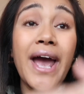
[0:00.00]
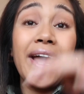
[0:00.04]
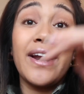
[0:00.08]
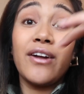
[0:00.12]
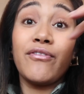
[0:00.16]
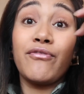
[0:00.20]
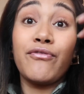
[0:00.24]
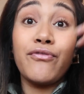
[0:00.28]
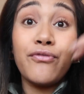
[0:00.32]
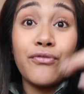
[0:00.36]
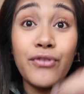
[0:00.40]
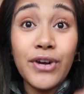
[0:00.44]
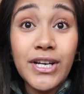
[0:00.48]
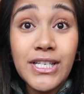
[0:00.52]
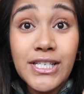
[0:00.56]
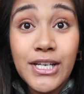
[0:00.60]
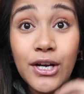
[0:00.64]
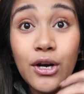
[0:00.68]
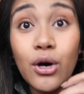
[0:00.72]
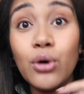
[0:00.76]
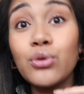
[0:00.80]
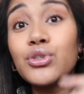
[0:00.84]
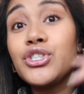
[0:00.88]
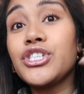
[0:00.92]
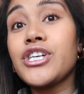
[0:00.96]
had a freezing
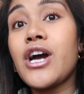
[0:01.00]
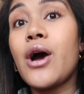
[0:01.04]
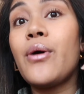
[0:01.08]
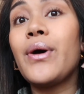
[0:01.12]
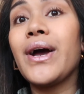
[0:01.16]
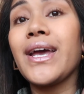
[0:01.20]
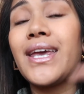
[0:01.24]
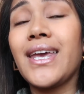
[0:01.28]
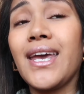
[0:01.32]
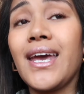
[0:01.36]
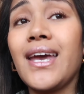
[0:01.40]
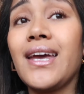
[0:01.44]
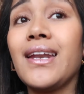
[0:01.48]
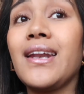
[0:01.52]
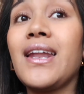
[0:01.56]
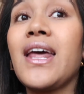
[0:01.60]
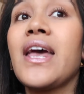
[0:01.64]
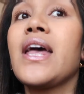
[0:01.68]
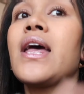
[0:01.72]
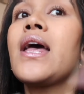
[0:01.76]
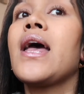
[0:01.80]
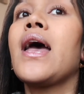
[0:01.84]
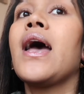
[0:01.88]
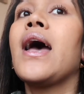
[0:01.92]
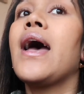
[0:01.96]
cold shower again,
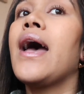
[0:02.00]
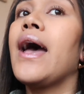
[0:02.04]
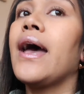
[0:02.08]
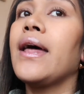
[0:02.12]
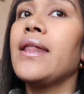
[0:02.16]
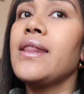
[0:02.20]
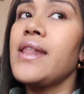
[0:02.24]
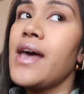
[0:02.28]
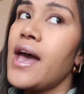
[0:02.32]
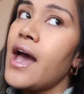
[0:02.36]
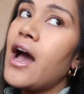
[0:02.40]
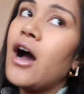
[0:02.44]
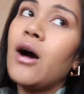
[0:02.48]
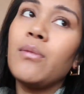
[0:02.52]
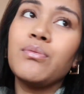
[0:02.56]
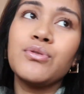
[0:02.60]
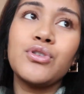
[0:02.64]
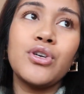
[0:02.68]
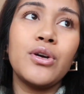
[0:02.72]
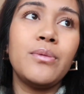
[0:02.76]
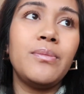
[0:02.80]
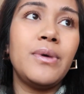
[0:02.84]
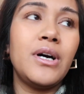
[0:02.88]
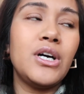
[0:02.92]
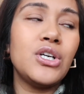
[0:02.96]
and that helped
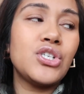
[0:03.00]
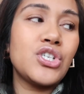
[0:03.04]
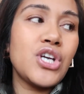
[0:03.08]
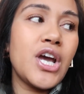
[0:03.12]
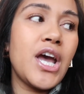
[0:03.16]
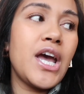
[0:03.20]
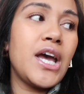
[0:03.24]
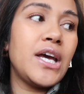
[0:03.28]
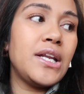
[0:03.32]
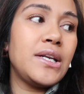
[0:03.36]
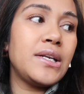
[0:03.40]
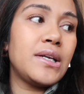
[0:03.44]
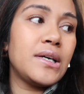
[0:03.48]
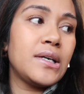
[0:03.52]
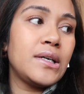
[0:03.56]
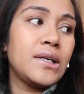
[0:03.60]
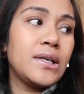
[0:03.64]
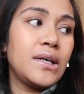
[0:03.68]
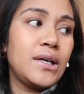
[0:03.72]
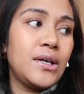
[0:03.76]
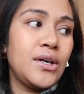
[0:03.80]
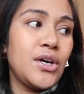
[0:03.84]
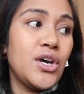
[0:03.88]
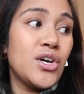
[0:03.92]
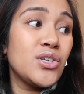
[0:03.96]
so much. And
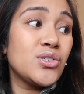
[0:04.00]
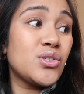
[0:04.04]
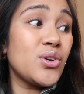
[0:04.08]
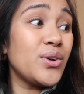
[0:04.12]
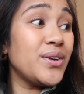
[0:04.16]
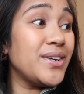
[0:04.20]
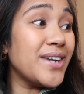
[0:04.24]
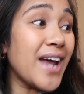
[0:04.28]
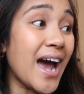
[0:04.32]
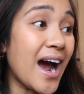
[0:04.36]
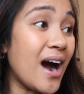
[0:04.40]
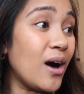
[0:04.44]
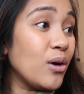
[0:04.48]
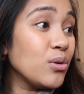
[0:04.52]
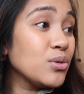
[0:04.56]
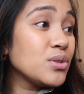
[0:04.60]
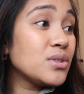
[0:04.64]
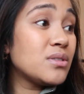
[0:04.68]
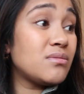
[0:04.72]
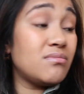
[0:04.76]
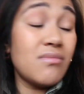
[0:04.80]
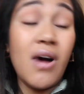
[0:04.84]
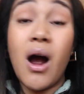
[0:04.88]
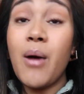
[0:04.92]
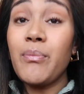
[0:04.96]
so now
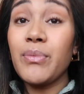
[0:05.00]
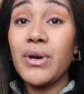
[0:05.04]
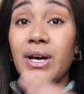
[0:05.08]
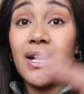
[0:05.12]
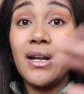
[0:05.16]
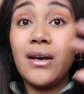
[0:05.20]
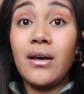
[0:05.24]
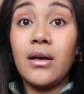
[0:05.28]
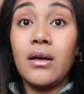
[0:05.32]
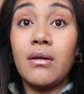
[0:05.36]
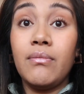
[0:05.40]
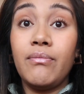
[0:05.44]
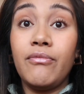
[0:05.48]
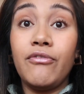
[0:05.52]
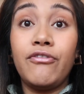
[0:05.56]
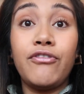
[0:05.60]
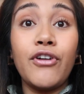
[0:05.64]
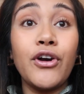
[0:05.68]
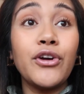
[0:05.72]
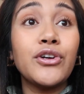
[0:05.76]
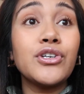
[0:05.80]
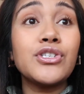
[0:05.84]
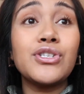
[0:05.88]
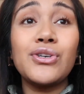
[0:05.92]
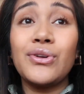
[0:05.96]
I'm gonna
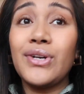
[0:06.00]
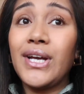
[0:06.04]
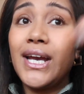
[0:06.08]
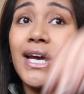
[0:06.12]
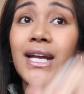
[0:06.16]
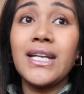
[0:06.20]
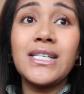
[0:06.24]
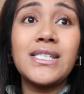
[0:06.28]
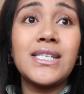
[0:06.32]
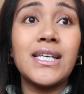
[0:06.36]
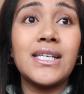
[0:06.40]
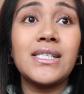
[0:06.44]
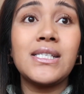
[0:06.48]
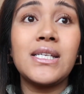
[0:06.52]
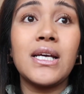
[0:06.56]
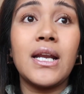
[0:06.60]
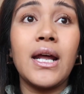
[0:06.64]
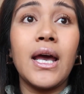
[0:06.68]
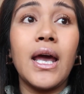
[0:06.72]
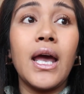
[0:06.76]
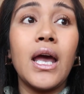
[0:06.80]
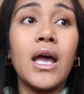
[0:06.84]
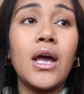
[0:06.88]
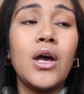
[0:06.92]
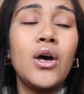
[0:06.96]
focus on editing
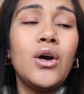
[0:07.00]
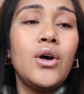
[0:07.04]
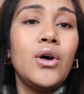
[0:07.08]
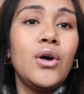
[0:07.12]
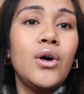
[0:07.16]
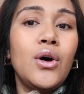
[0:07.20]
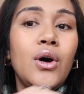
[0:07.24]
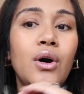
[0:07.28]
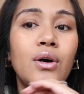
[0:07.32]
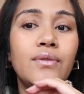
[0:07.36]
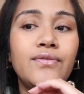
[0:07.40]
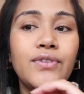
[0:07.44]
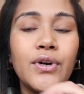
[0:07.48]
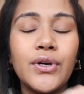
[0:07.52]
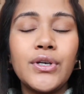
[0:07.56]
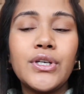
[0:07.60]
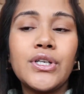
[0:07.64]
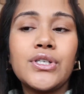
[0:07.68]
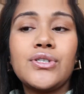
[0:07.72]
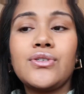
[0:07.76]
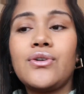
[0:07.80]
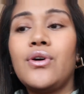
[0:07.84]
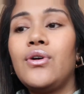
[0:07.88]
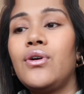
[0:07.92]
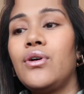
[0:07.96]
today,
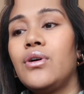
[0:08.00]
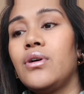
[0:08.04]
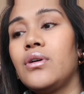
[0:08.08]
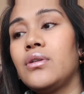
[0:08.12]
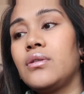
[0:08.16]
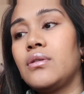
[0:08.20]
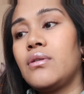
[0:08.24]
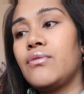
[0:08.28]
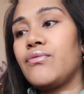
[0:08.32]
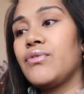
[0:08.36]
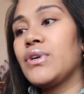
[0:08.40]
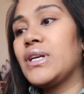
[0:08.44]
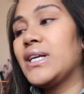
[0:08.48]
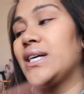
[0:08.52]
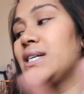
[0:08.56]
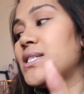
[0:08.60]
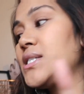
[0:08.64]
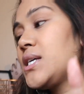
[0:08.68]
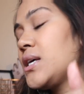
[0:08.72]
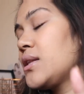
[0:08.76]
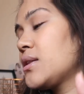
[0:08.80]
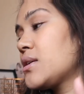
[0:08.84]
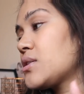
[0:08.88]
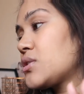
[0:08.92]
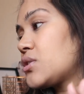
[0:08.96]
focus on
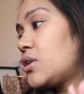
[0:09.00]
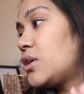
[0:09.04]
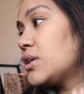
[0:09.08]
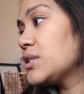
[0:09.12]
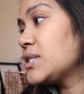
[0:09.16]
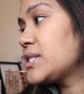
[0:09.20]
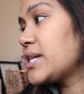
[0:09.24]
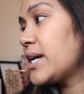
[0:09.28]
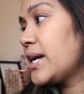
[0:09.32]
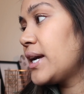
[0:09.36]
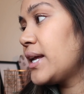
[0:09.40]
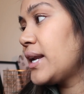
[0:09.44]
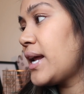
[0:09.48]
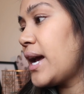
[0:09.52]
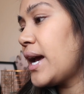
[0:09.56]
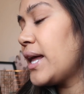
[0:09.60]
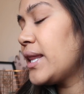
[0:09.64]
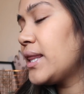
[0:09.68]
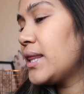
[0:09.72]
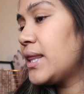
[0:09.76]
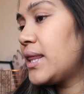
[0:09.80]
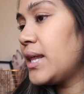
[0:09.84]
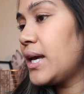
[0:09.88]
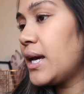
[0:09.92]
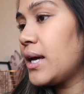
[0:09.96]
releasing this content,
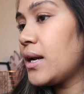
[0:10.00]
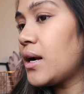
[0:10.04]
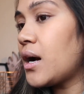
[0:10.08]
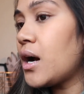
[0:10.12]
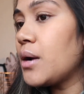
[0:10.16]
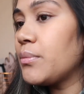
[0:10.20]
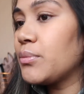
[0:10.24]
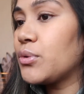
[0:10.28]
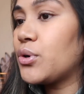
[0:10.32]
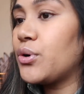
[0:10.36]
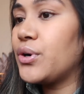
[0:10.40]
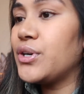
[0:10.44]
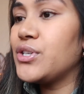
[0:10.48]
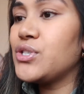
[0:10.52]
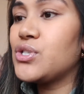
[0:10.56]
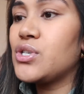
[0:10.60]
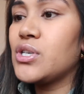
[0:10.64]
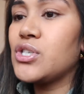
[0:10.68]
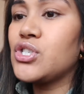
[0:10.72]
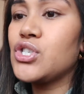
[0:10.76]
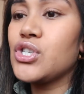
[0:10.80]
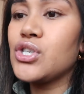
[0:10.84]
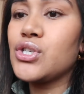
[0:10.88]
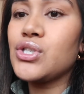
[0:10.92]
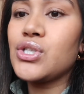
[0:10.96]
and then I'm going
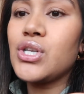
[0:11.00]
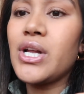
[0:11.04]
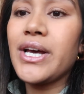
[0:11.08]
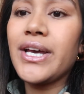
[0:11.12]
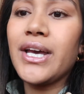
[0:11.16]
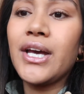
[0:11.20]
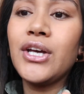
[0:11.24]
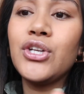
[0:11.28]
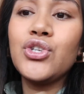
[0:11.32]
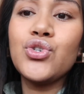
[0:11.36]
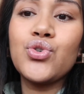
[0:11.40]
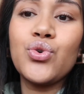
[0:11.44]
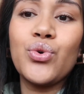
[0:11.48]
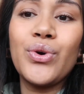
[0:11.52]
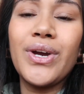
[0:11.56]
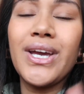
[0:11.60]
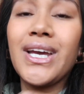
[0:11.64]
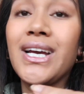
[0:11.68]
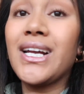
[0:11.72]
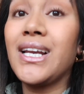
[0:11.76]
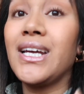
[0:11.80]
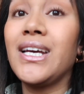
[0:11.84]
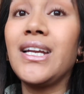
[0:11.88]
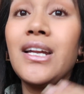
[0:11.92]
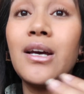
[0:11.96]
to just like enjoy
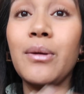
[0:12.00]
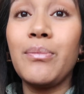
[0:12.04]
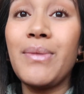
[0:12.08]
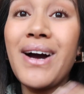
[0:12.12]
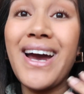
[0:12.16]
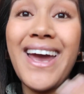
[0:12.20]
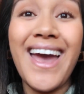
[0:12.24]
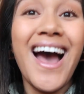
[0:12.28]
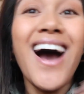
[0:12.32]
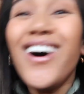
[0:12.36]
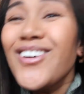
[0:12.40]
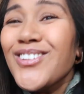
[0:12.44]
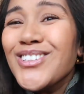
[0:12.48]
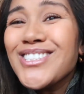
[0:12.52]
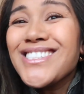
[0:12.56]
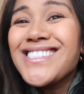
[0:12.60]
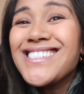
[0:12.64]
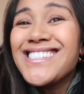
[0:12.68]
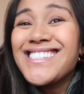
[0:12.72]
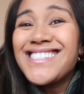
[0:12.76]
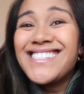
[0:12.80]
cleaning my house.